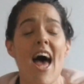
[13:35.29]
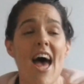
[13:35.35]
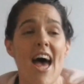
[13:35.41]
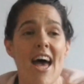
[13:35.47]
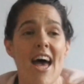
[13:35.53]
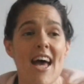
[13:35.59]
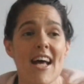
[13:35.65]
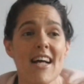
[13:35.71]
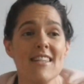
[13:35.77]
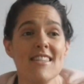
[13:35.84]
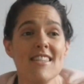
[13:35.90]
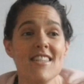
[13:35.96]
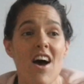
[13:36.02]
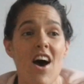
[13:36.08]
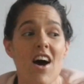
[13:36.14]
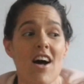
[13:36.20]

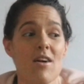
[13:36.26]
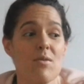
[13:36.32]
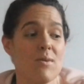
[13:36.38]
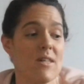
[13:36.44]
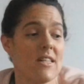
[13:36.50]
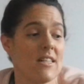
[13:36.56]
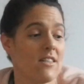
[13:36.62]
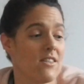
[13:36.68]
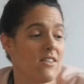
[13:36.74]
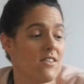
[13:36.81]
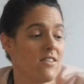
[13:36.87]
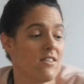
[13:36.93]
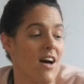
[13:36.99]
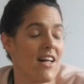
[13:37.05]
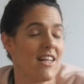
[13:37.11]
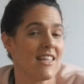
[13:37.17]
And I
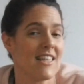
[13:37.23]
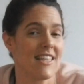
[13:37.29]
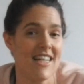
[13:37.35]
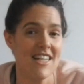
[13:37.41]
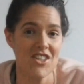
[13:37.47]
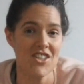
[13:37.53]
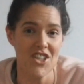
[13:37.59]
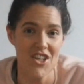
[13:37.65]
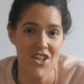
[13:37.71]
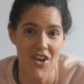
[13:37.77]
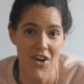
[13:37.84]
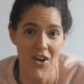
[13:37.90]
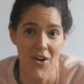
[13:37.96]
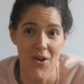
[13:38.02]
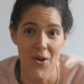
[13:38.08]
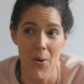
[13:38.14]
will let you
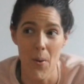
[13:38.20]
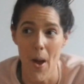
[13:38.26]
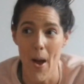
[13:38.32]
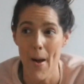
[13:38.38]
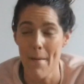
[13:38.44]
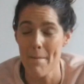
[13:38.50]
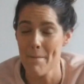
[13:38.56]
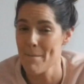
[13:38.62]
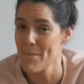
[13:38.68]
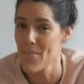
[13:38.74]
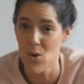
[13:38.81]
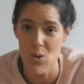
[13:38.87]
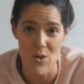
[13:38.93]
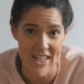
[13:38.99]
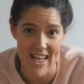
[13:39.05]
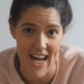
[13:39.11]
know
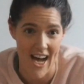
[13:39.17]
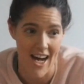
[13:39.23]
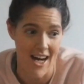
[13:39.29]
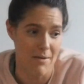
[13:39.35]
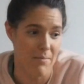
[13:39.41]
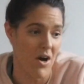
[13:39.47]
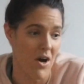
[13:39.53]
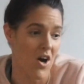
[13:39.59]
more to come.